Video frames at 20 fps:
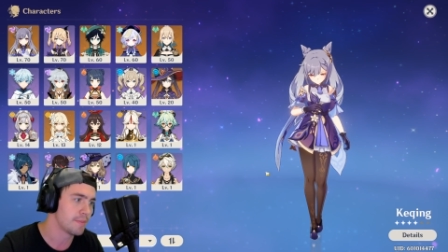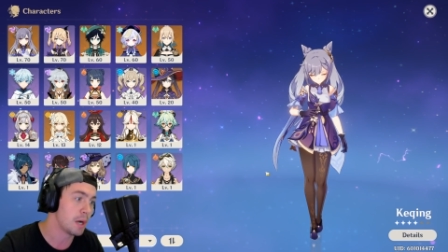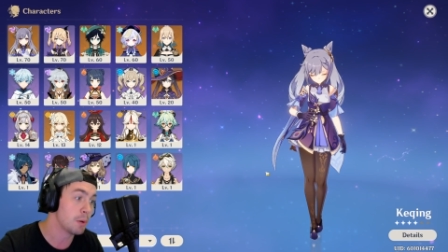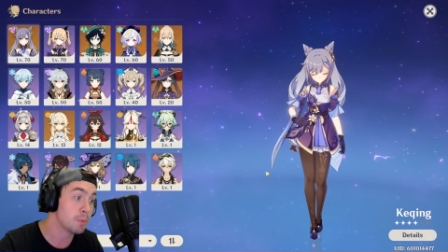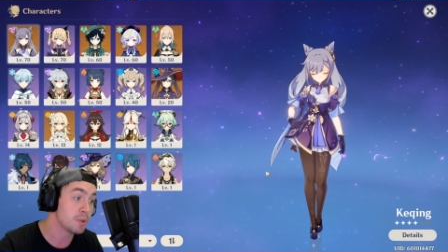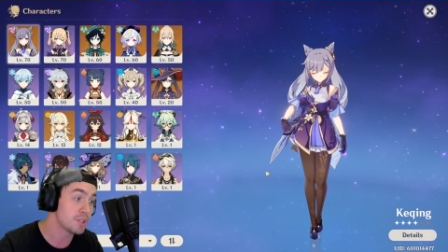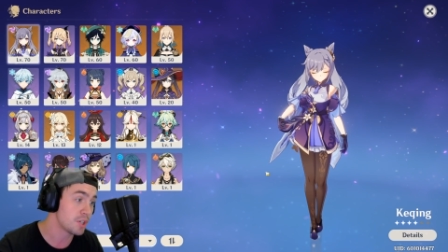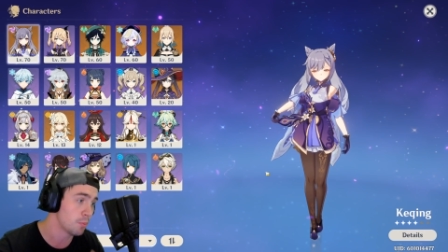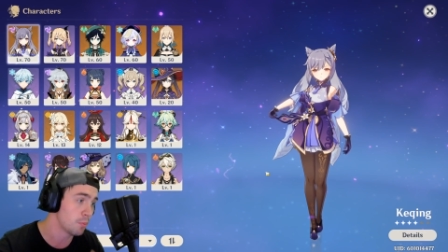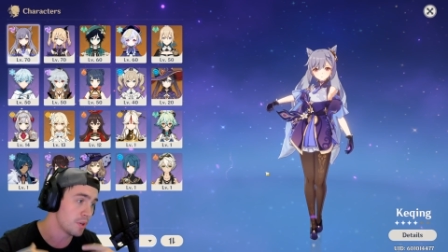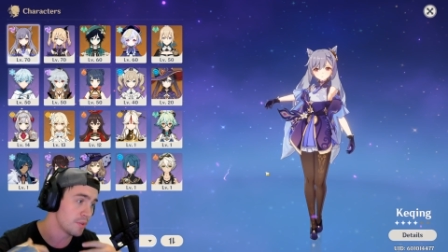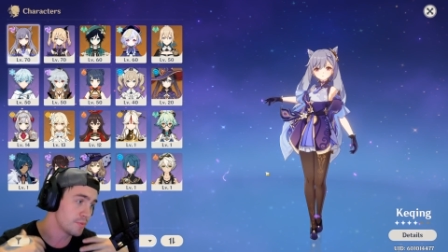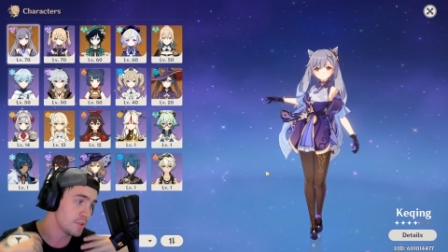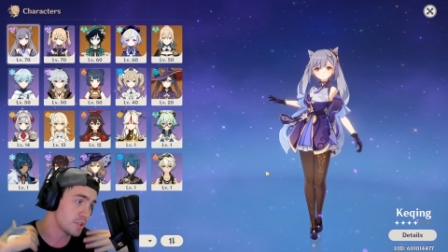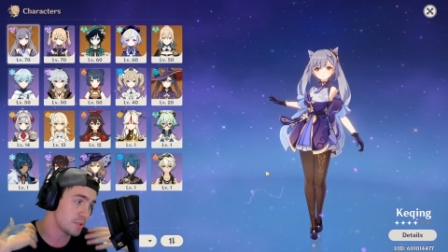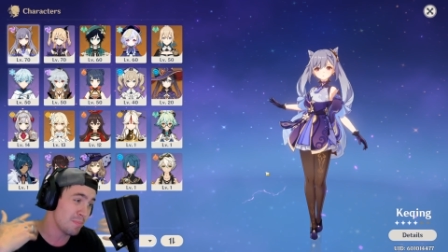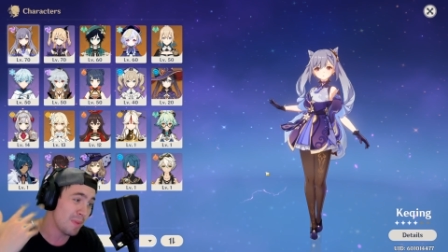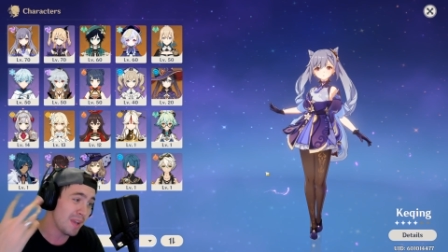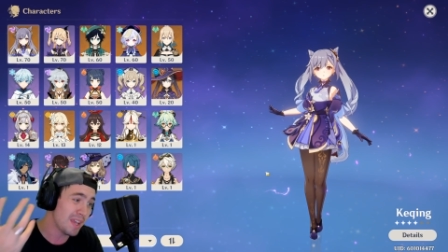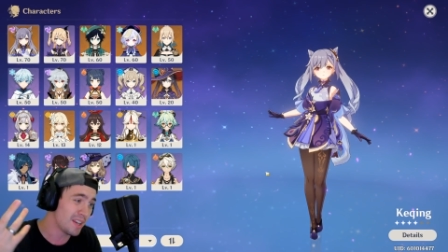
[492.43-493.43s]
I wish I would have
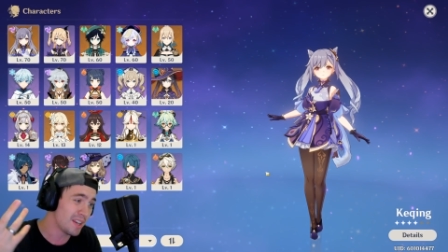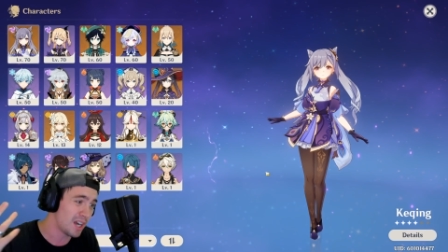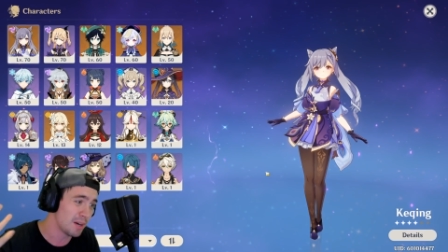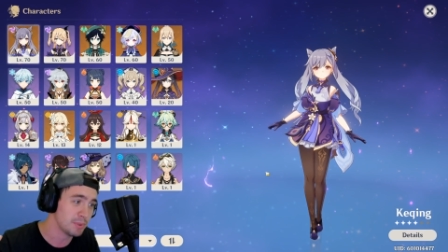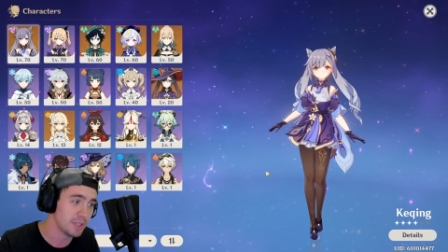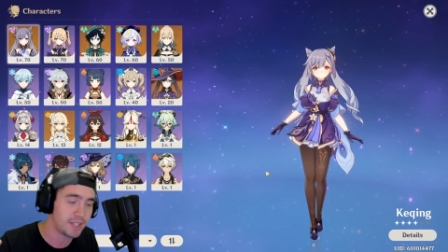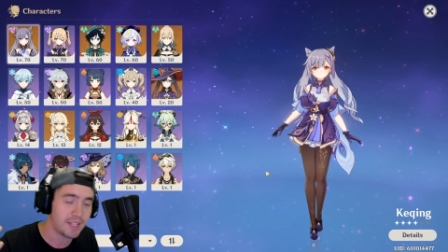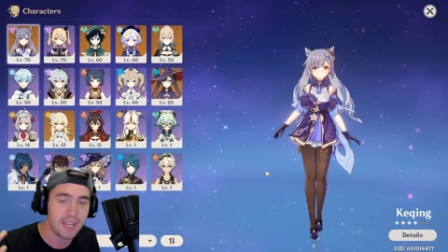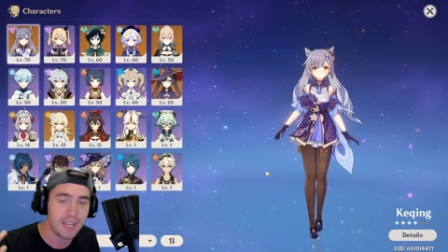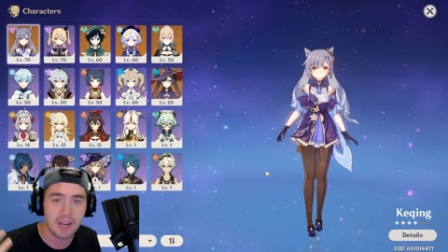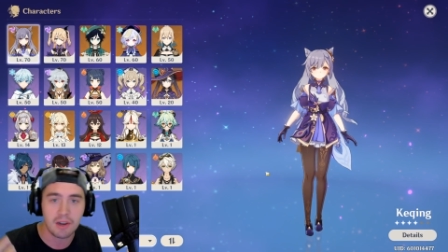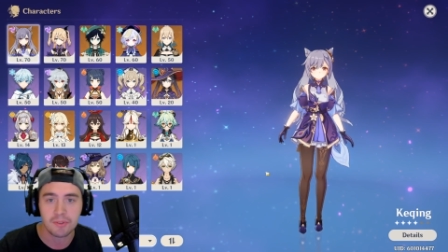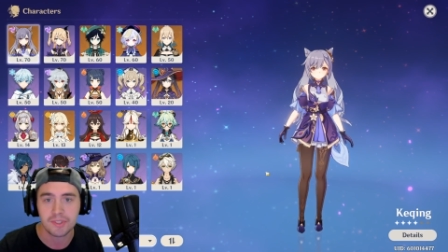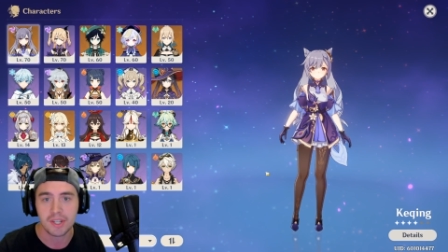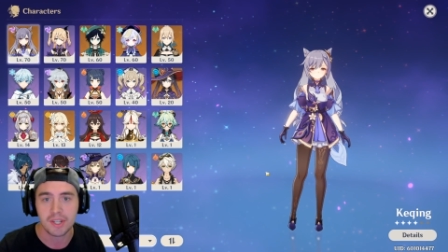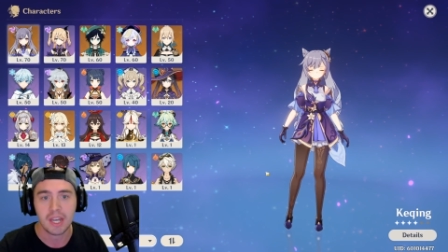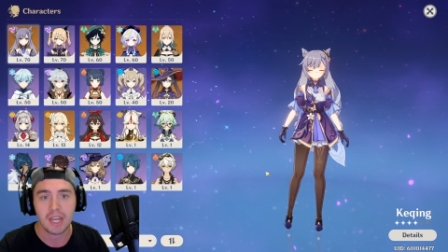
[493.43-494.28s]
just made a couple accounts,